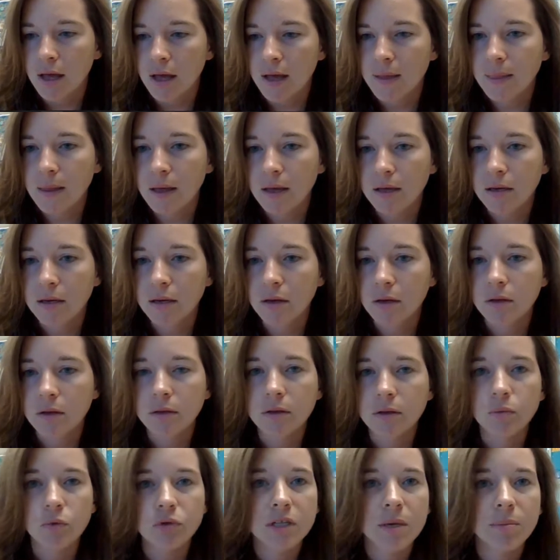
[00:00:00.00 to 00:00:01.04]
And then
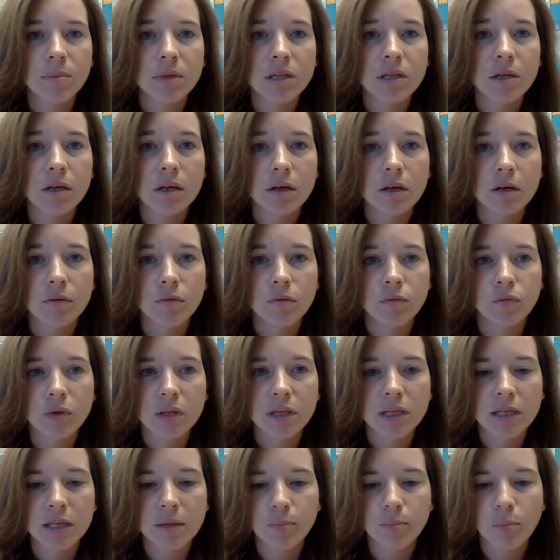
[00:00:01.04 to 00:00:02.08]
some of the
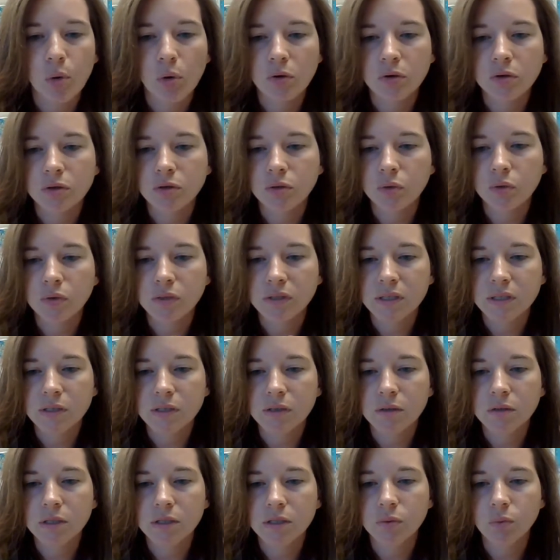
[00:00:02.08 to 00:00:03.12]
really important tools that
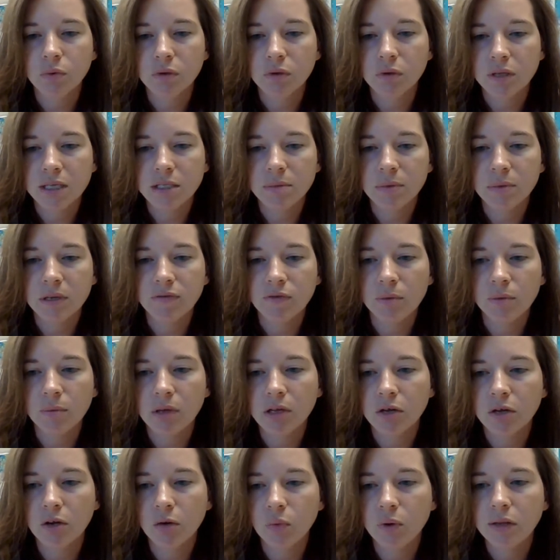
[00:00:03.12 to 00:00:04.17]
students will need to be
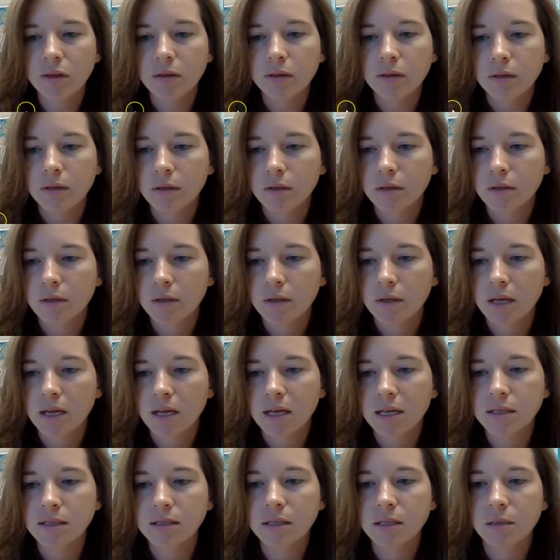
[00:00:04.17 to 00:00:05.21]
familiar with
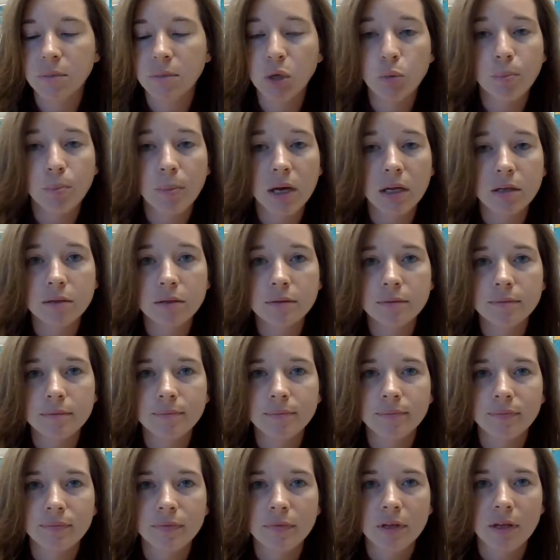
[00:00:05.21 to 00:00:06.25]
is the mute button,
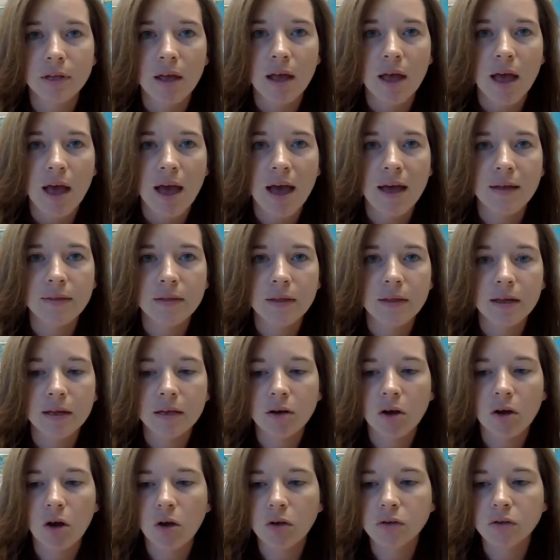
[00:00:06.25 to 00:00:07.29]
and
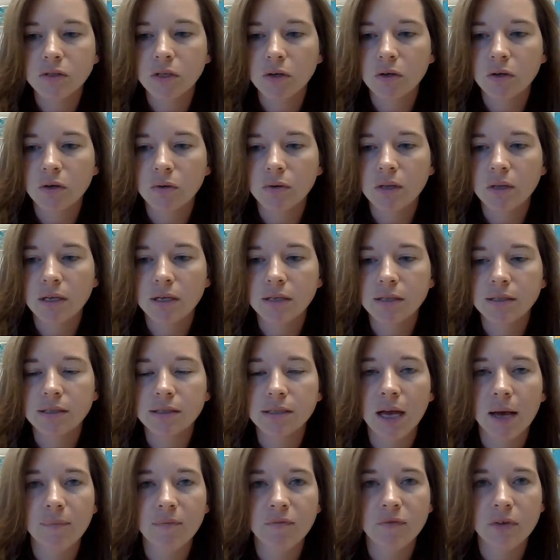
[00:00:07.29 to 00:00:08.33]
then also the
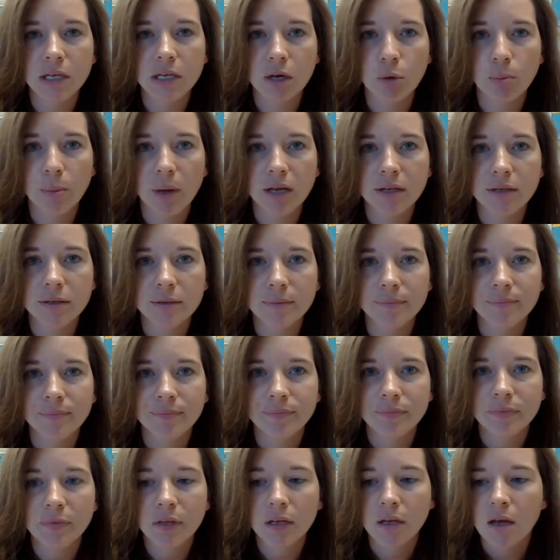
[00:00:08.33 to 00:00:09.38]
stop video button.
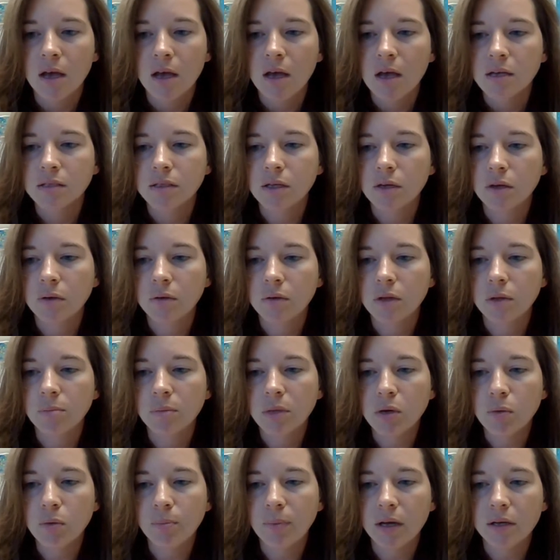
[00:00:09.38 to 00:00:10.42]
So the
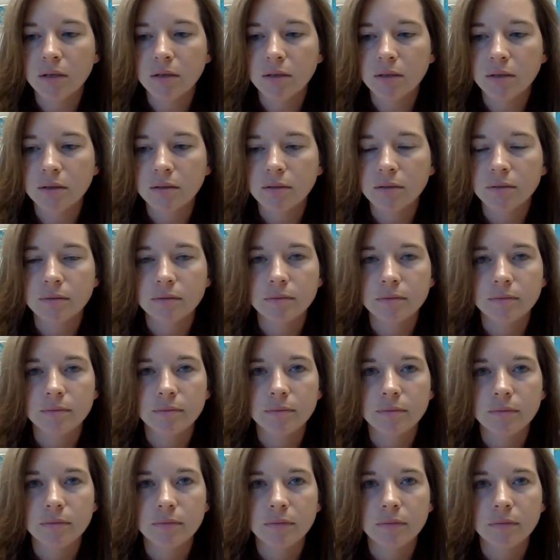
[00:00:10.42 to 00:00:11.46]
mute button,
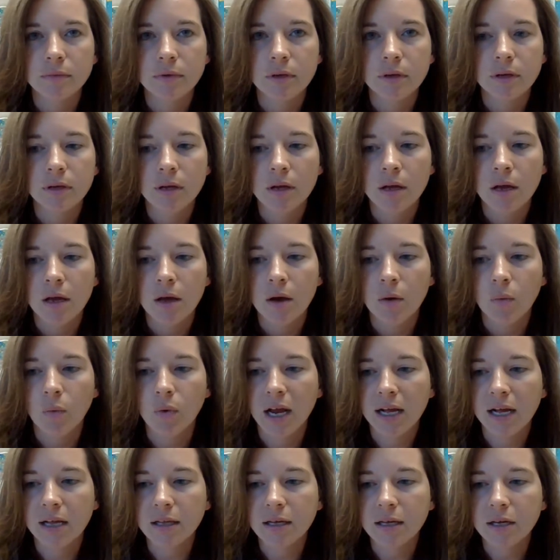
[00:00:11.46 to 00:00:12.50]
when
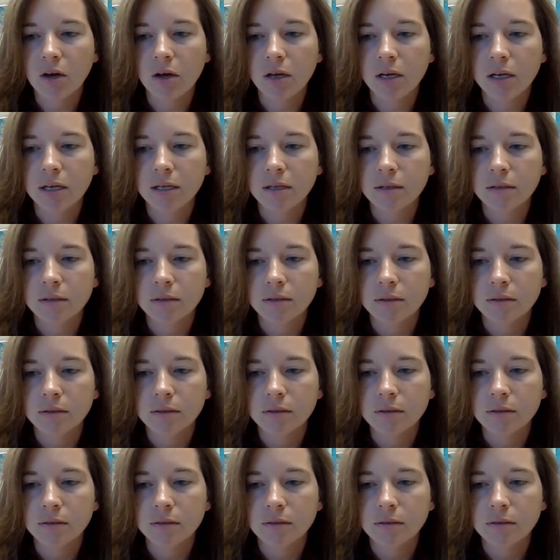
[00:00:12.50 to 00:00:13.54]
I click on it,
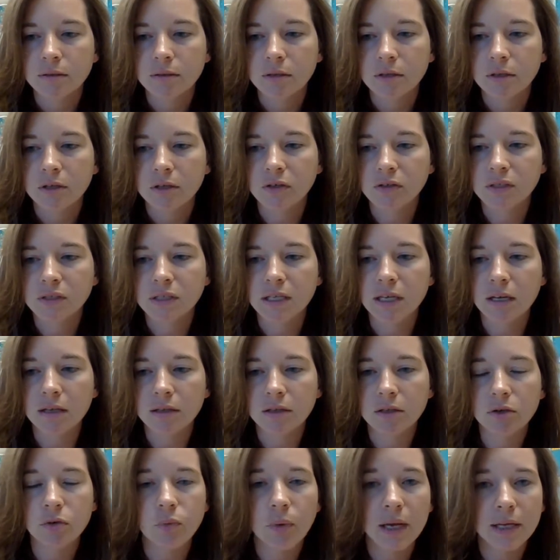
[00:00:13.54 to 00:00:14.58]
you'll see a
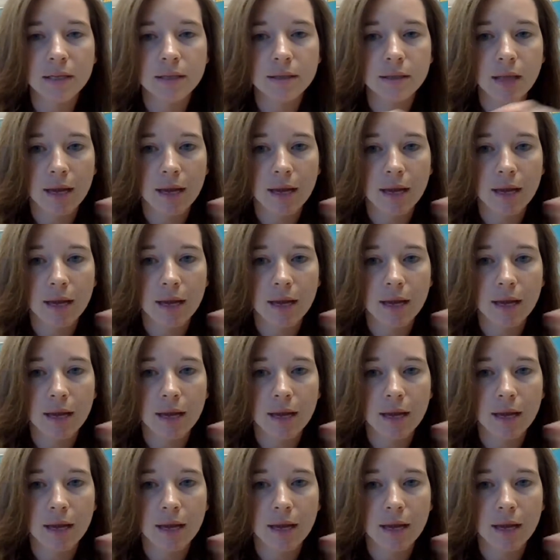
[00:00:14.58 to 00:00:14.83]
little red